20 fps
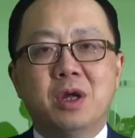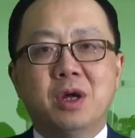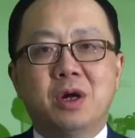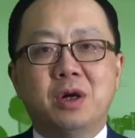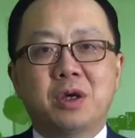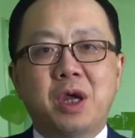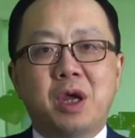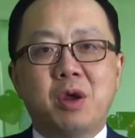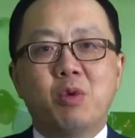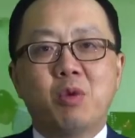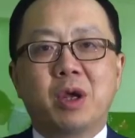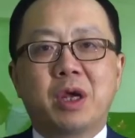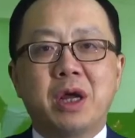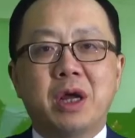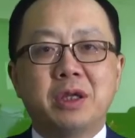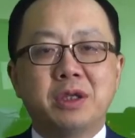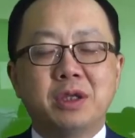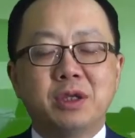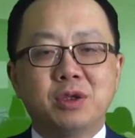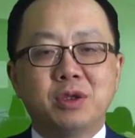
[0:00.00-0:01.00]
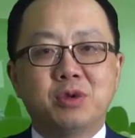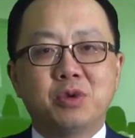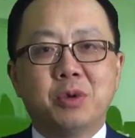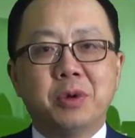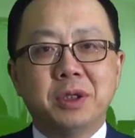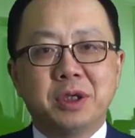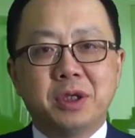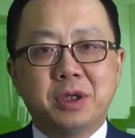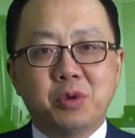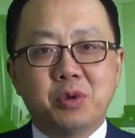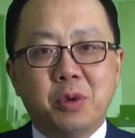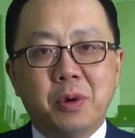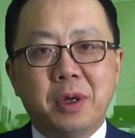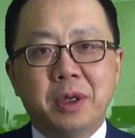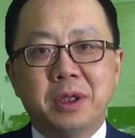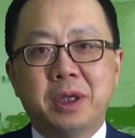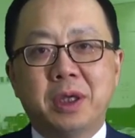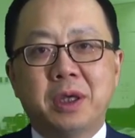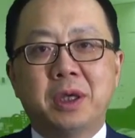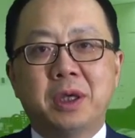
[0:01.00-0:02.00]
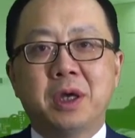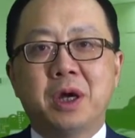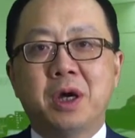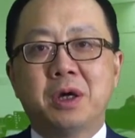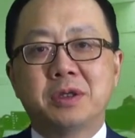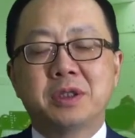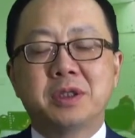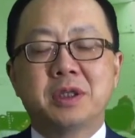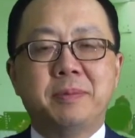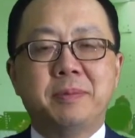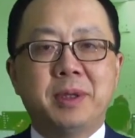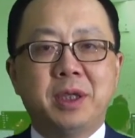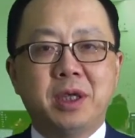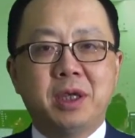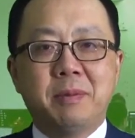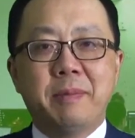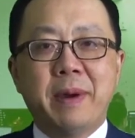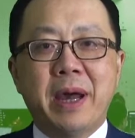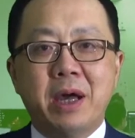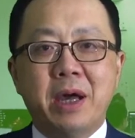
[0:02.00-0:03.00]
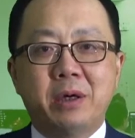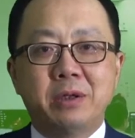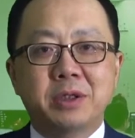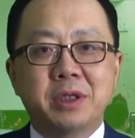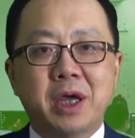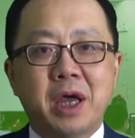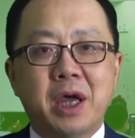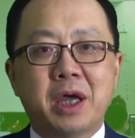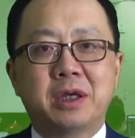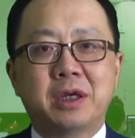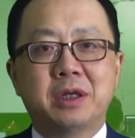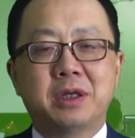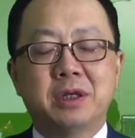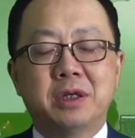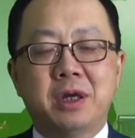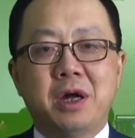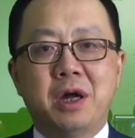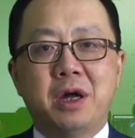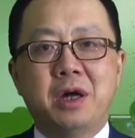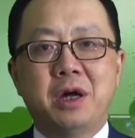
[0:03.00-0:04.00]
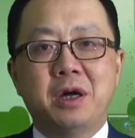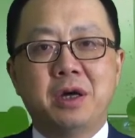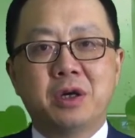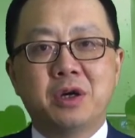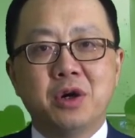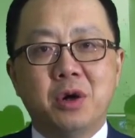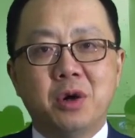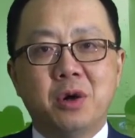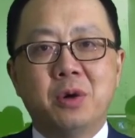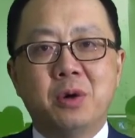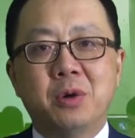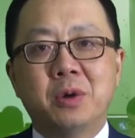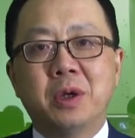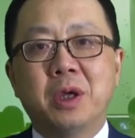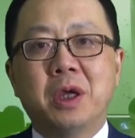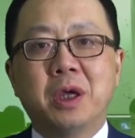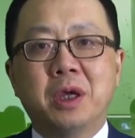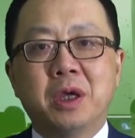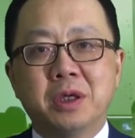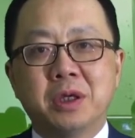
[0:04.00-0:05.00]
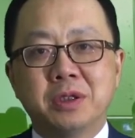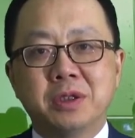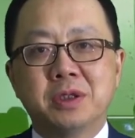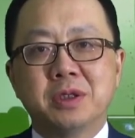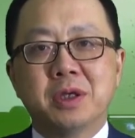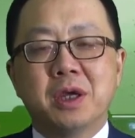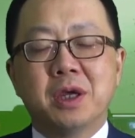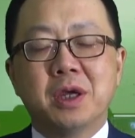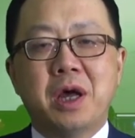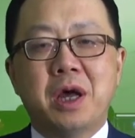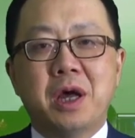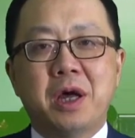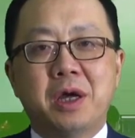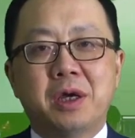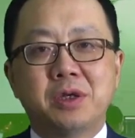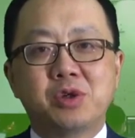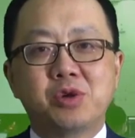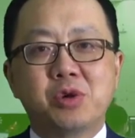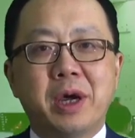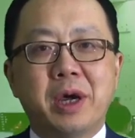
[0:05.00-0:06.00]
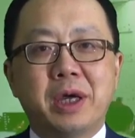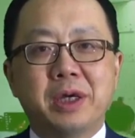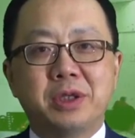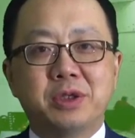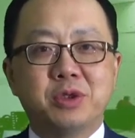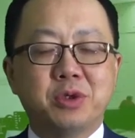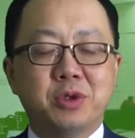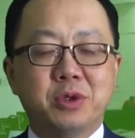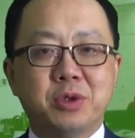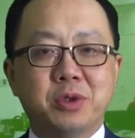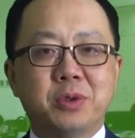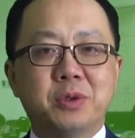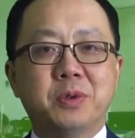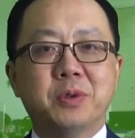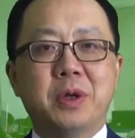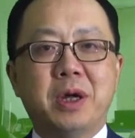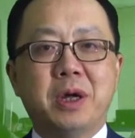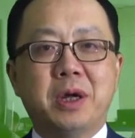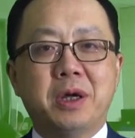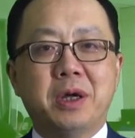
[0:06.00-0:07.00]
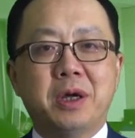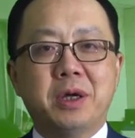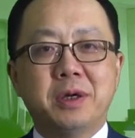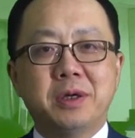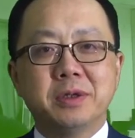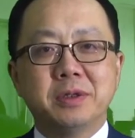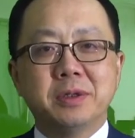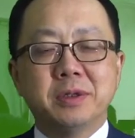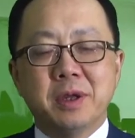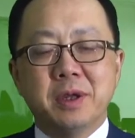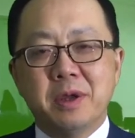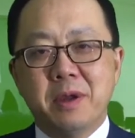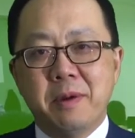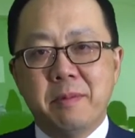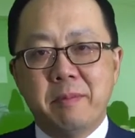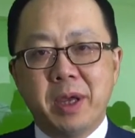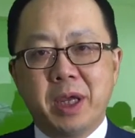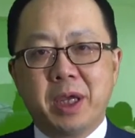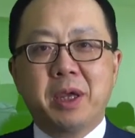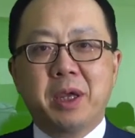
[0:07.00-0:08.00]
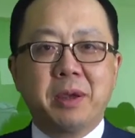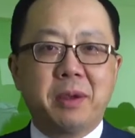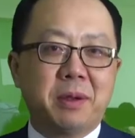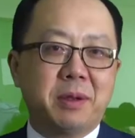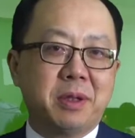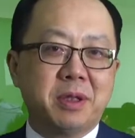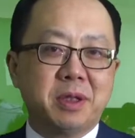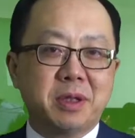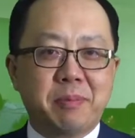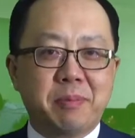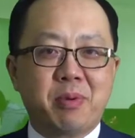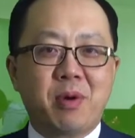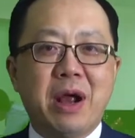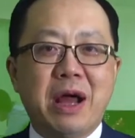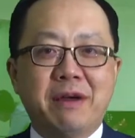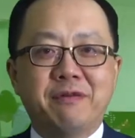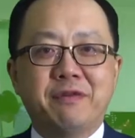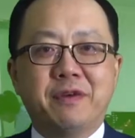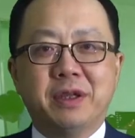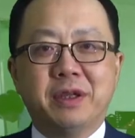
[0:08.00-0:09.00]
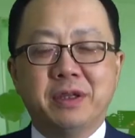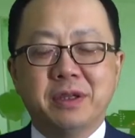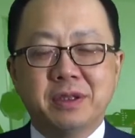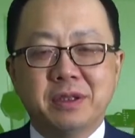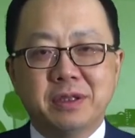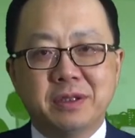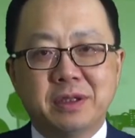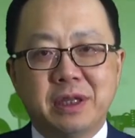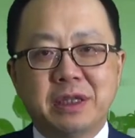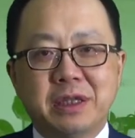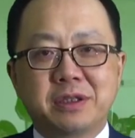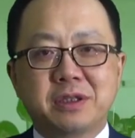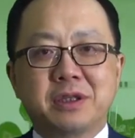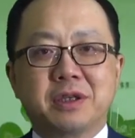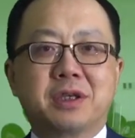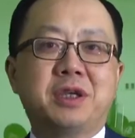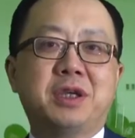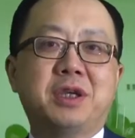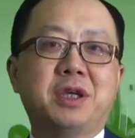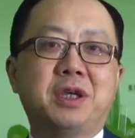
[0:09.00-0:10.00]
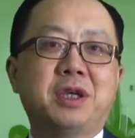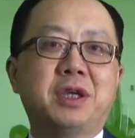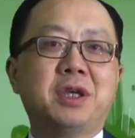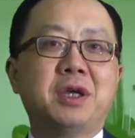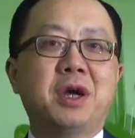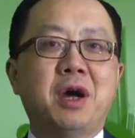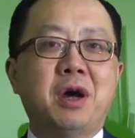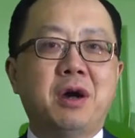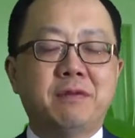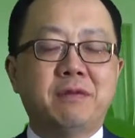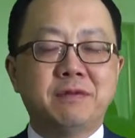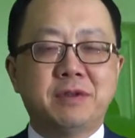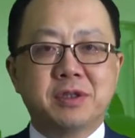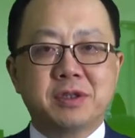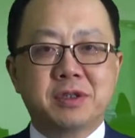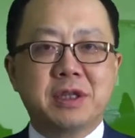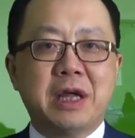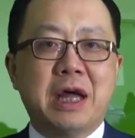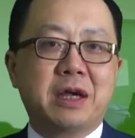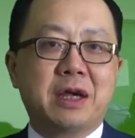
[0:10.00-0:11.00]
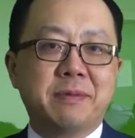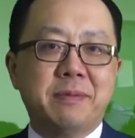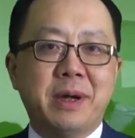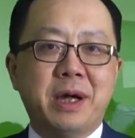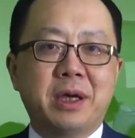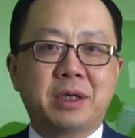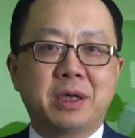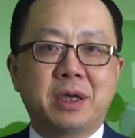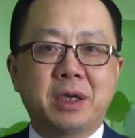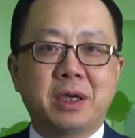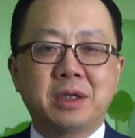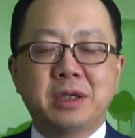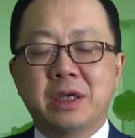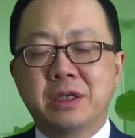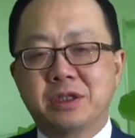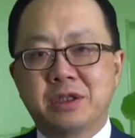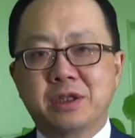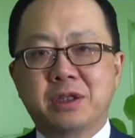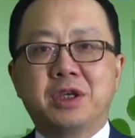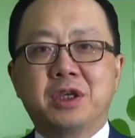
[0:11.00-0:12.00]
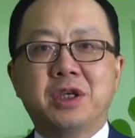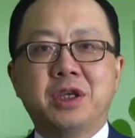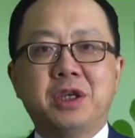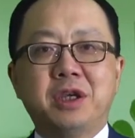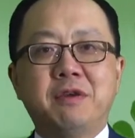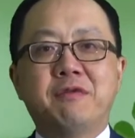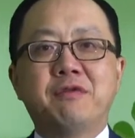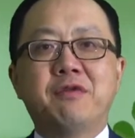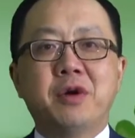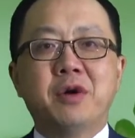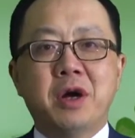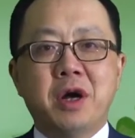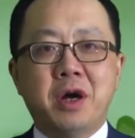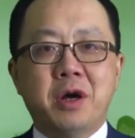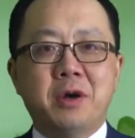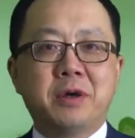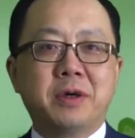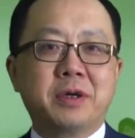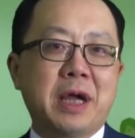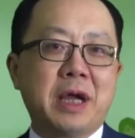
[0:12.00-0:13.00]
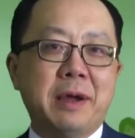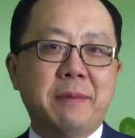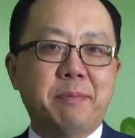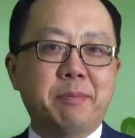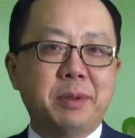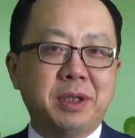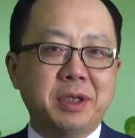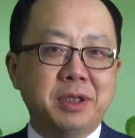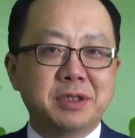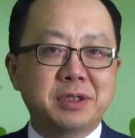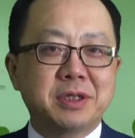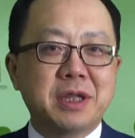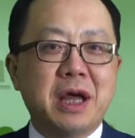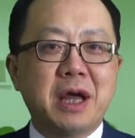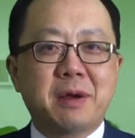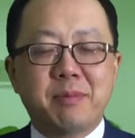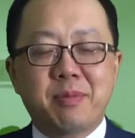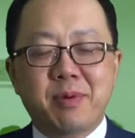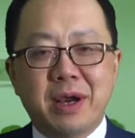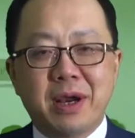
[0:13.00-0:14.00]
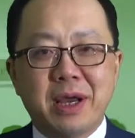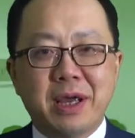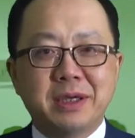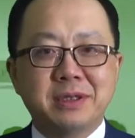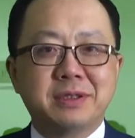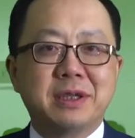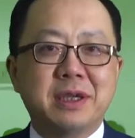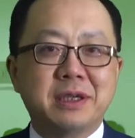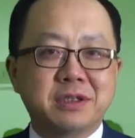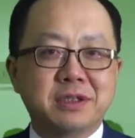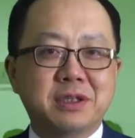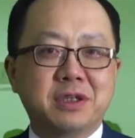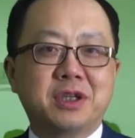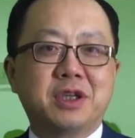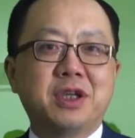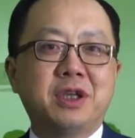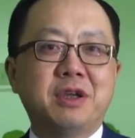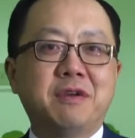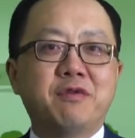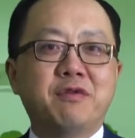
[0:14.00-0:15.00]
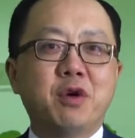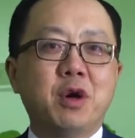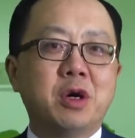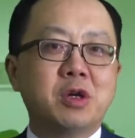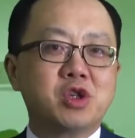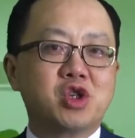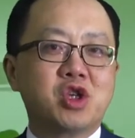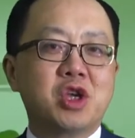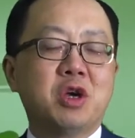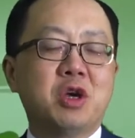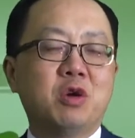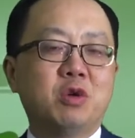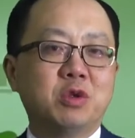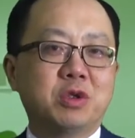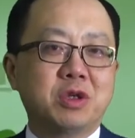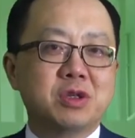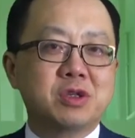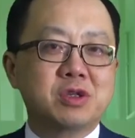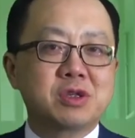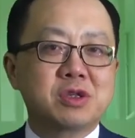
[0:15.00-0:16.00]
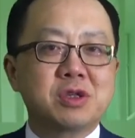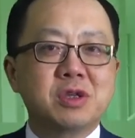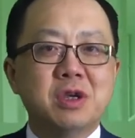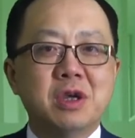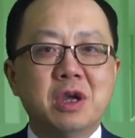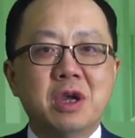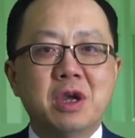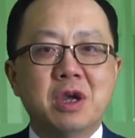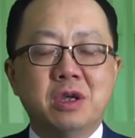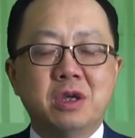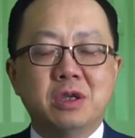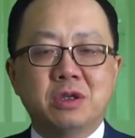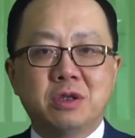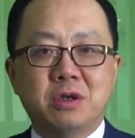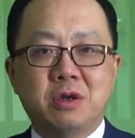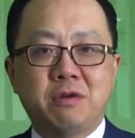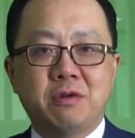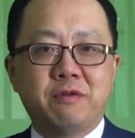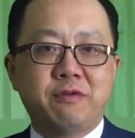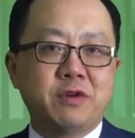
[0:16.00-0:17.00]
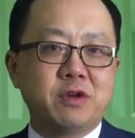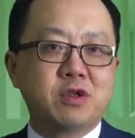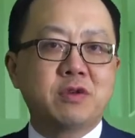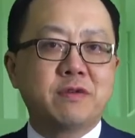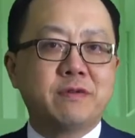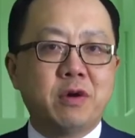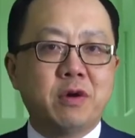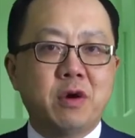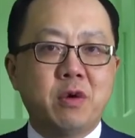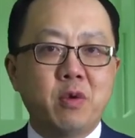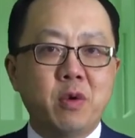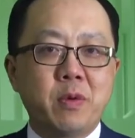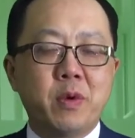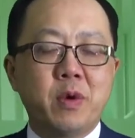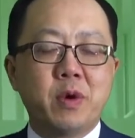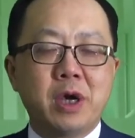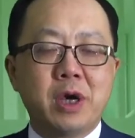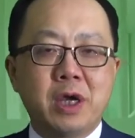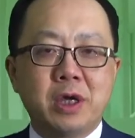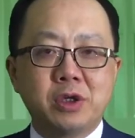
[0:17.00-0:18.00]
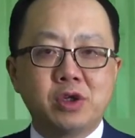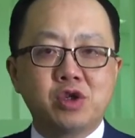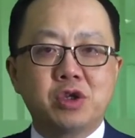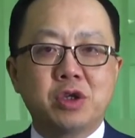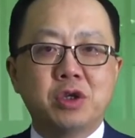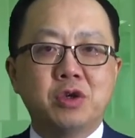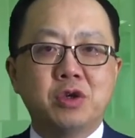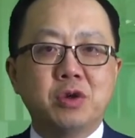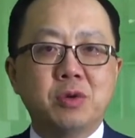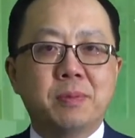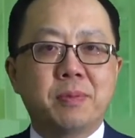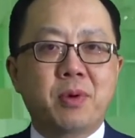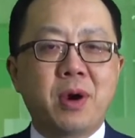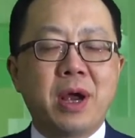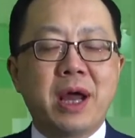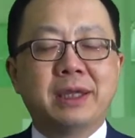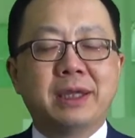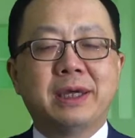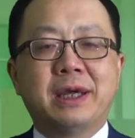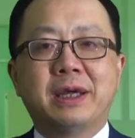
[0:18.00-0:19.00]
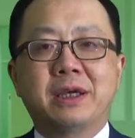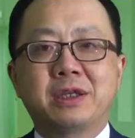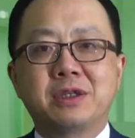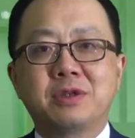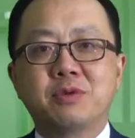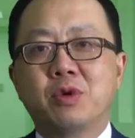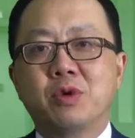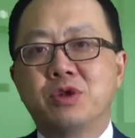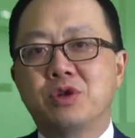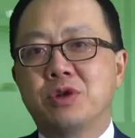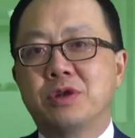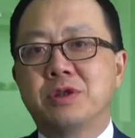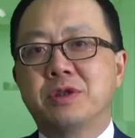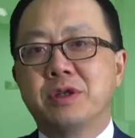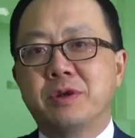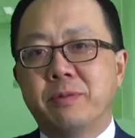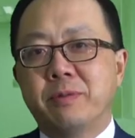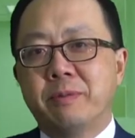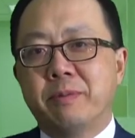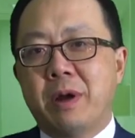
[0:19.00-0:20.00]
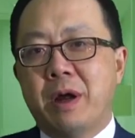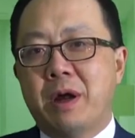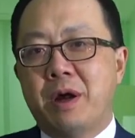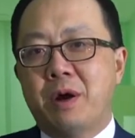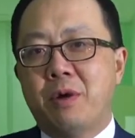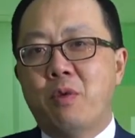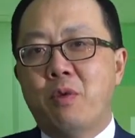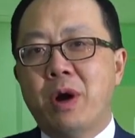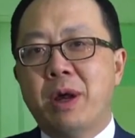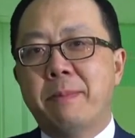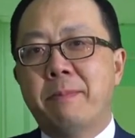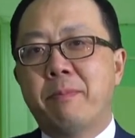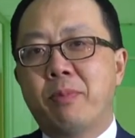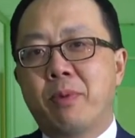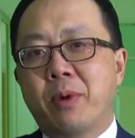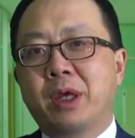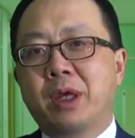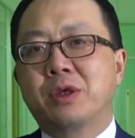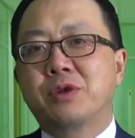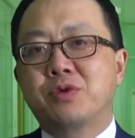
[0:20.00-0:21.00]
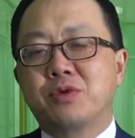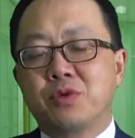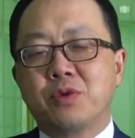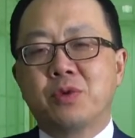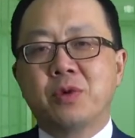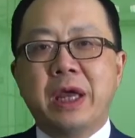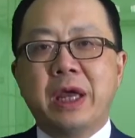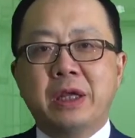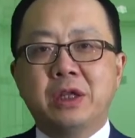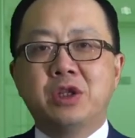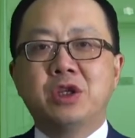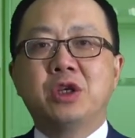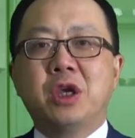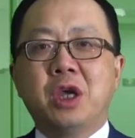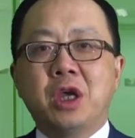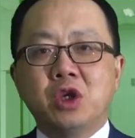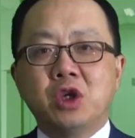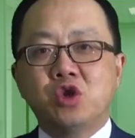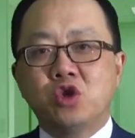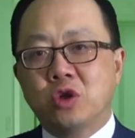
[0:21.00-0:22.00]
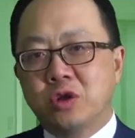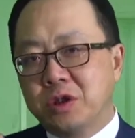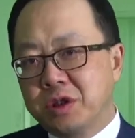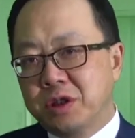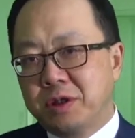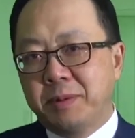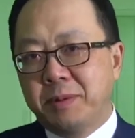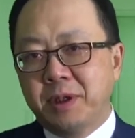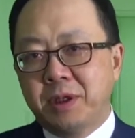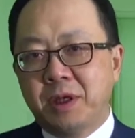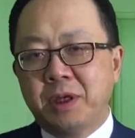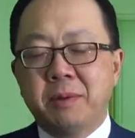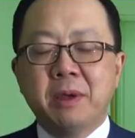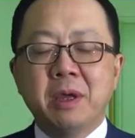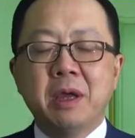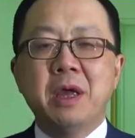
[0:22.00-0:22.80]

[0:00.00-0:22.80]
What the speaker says: Okay, regarding 2020, our CBD biotech goal is try to making a profit. That's the key of the stock market. That's the key for our company stock price. That's the key for our shareholders. So first of all, we will launch the new products, which is one breakthrough anti-aging CBD